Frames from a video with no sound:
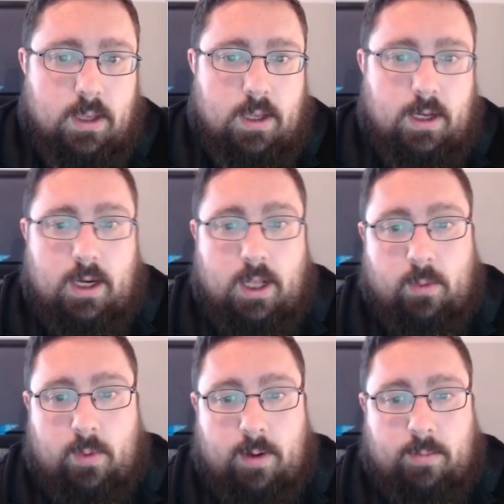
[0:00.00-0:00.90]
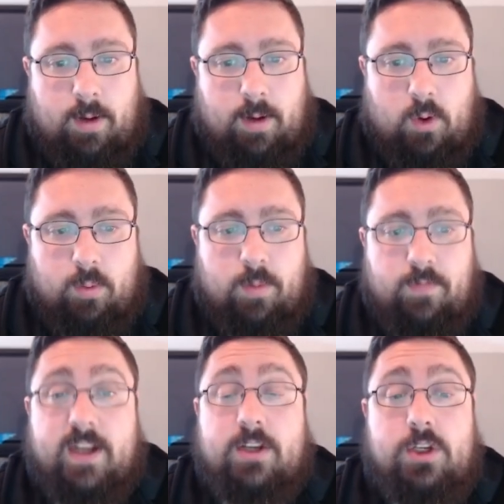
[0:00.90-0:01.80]
Another one of my bold
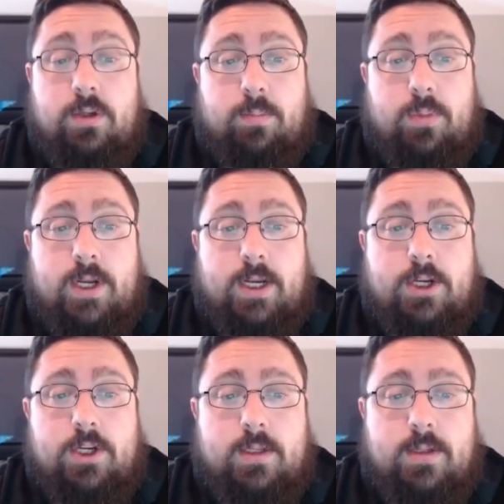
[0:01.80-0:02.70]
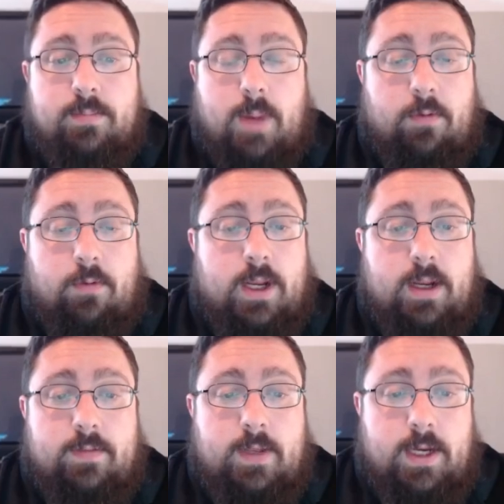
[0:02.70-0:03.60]
predictions, my rookie
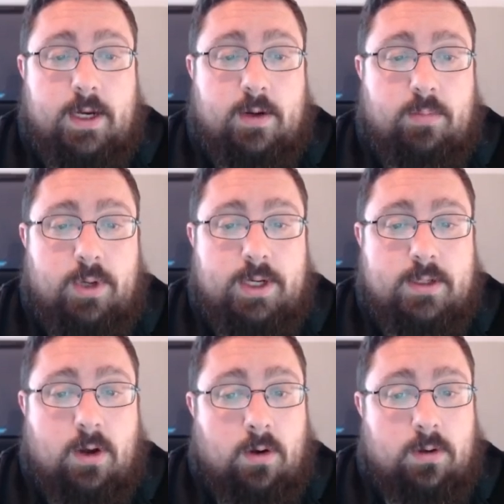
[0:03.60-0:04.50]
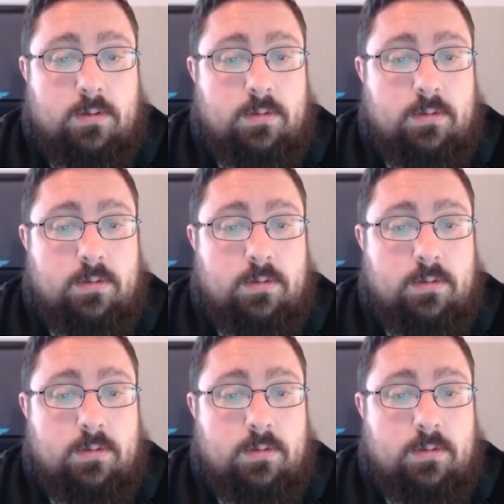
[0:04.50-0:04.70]
of the year, Breece Hall.